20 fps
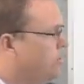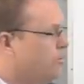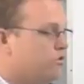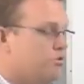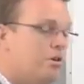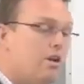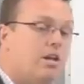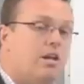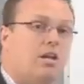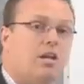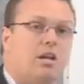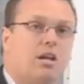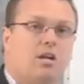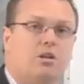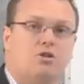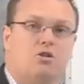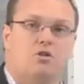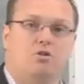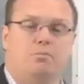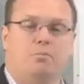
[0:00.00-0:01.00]
you're trying to
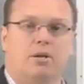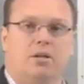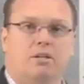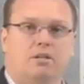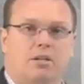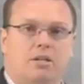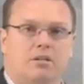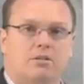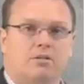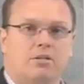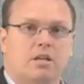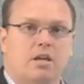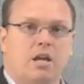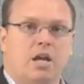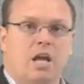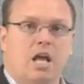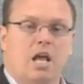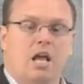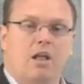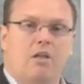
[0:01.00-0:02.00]
connect two buildings,
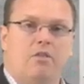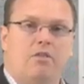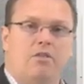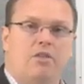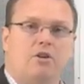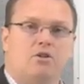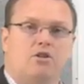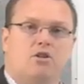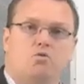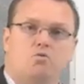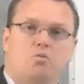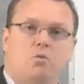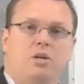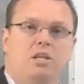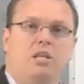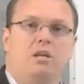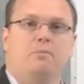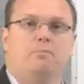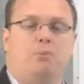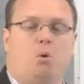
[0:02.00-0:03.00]
there's a
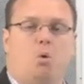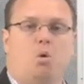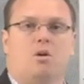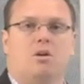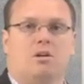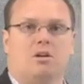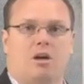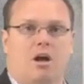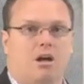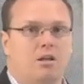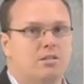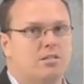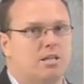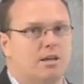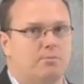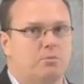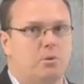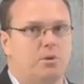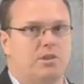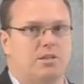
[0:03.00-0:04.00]
really important
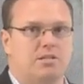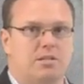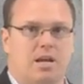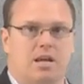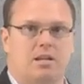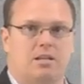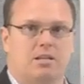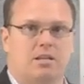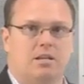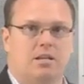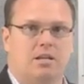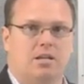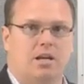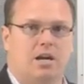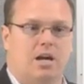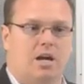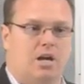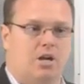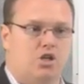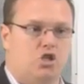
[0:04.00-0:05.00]
concept with antenna
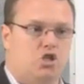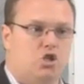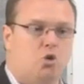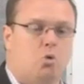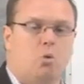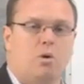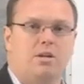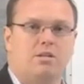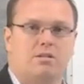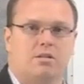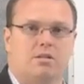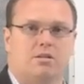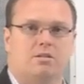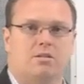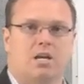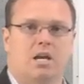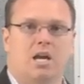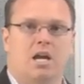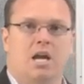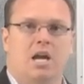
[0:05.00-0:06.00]

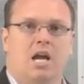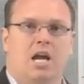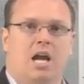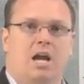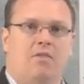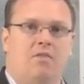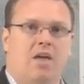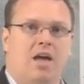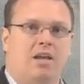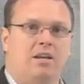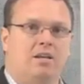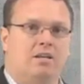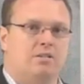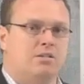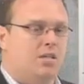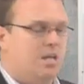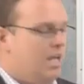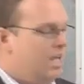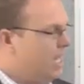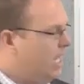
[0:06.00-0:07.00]
choices, and that
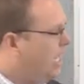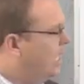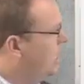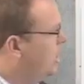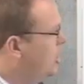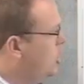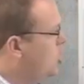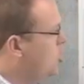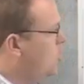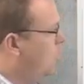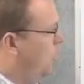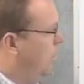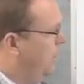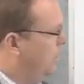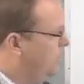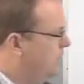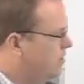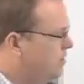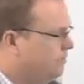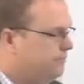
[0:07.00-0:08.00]
is
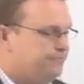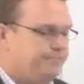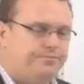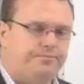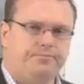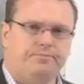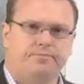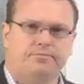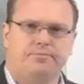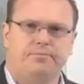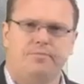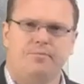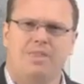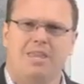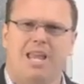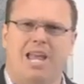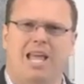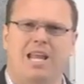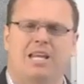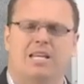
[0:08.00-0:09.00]
noise.
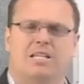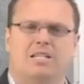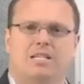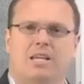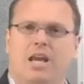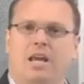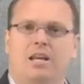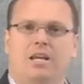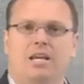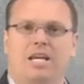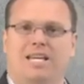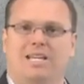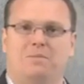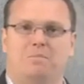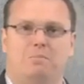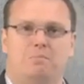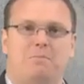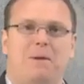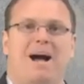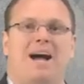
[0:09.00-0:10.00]
An antenna
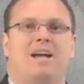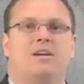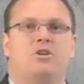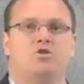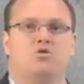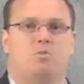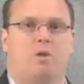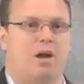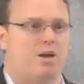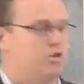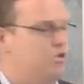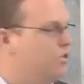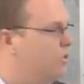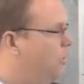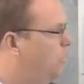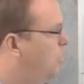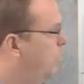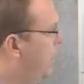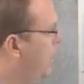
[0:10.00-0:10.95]
is bidirectional.